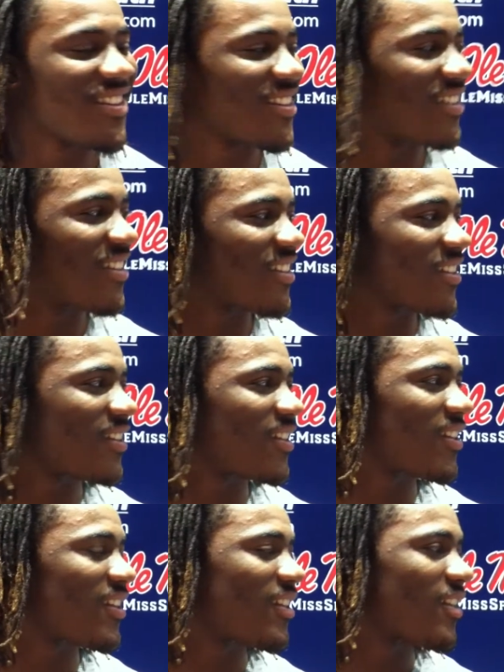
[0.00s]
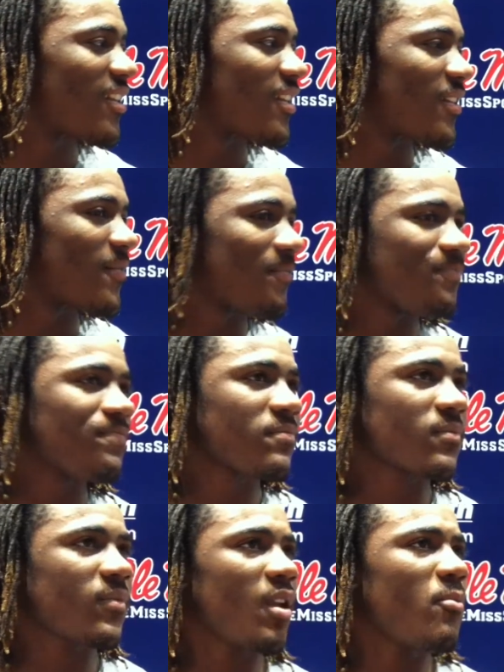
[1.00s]
And you break tackles. You're a pretty
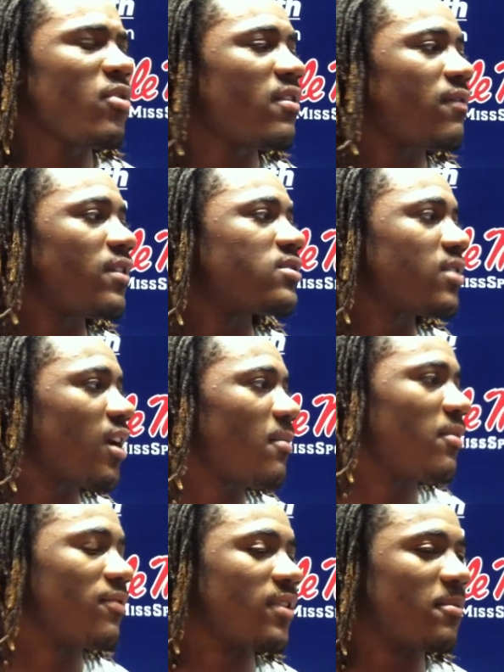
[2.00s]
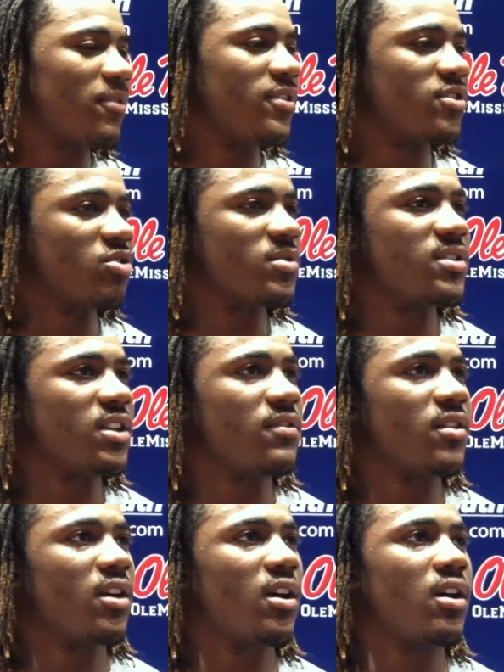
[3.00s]
powerful guy. I'm a physical
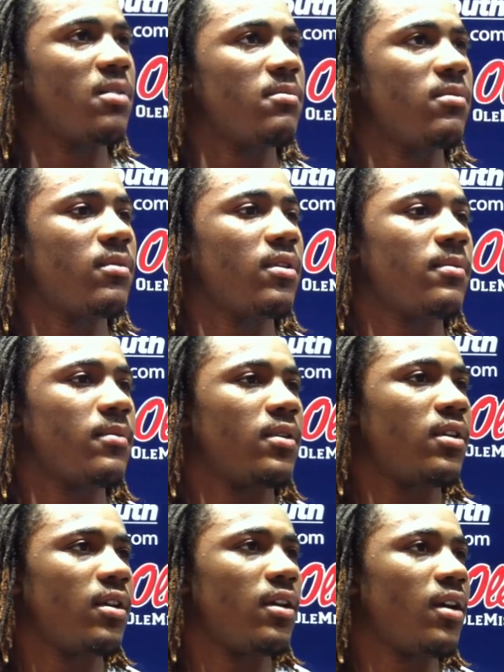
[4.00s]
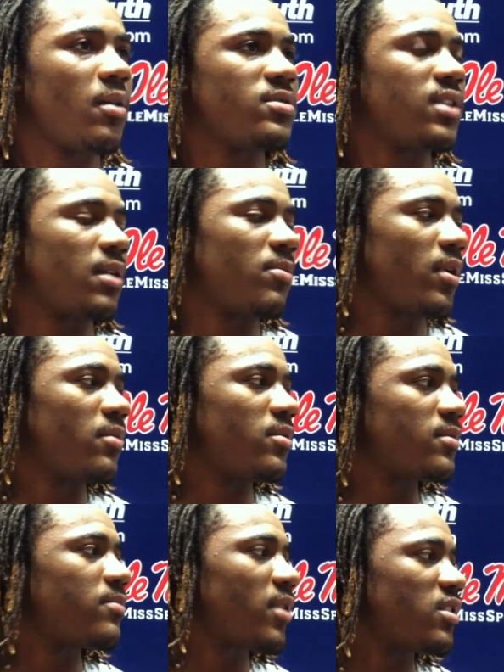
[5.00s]
receiver. I'll say that probably
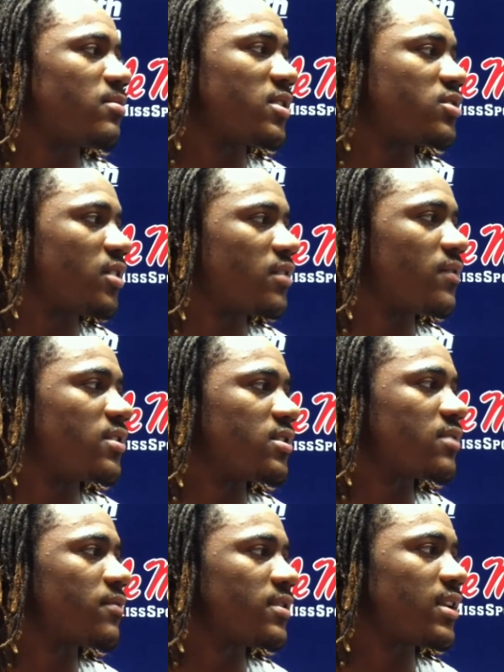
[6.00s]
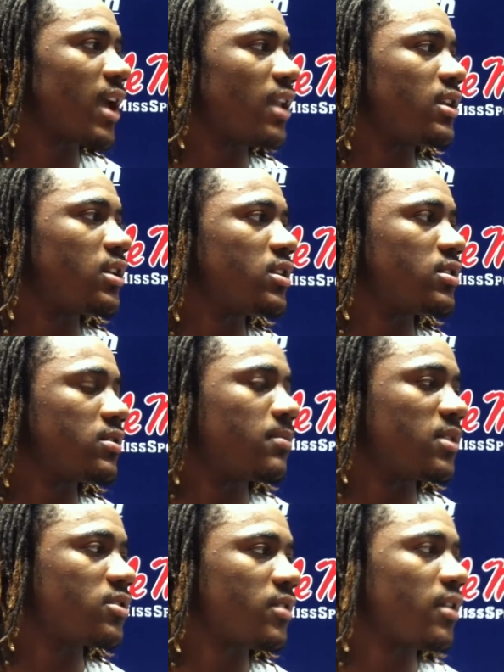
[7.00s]
my strength. Physicality is
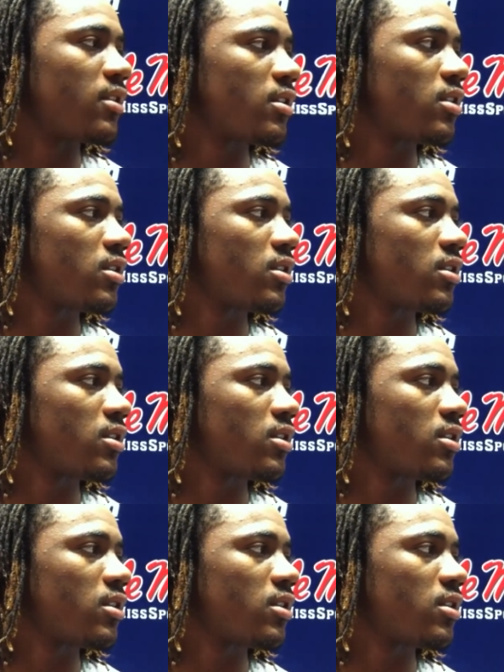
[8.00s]
my strength.